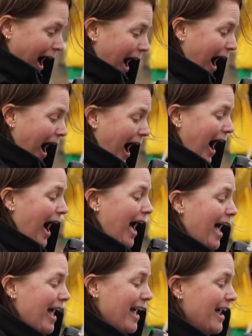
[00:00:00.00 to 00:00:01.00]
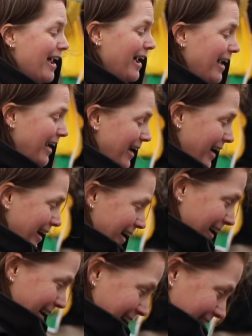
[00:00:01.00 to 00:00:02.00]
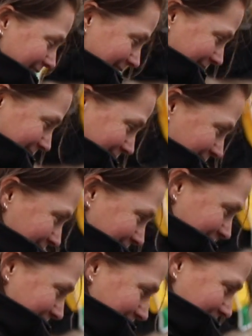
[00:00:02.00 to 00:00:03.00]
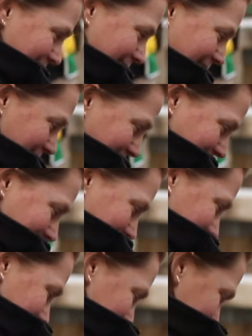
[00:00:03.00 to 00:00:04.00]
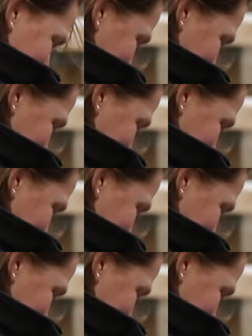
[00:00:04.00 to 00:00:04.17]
Hillary change dramatically from being part of the Brain Art Gala